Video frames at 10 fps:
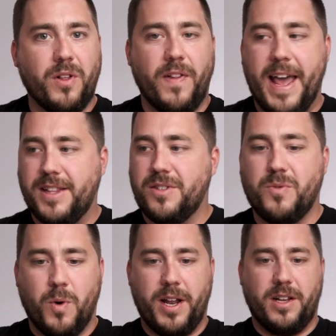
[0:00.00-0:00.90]
the lens,
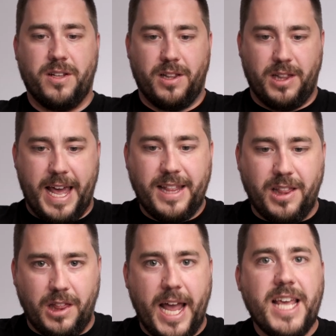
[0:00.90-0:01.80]
what
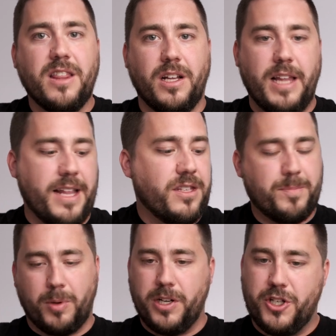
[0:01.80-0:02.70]
light the lens
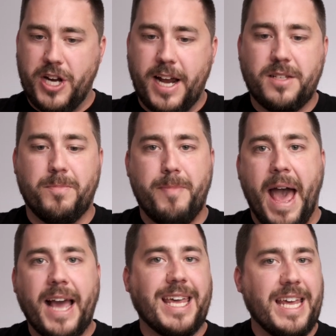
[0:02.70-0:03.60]
projects
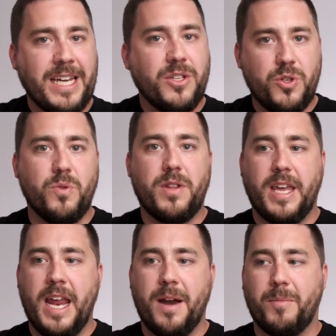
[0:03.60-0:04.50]
back into the
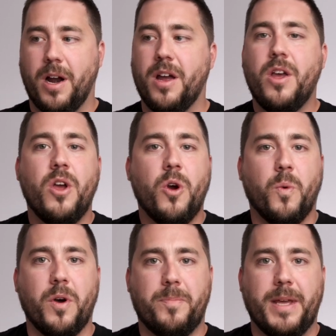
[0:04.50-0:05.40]
camera
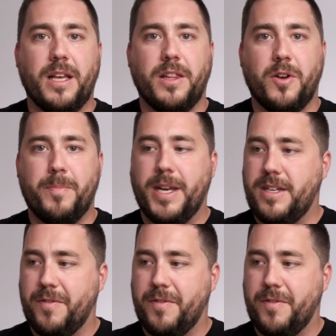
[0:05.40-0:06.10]
will be a little bit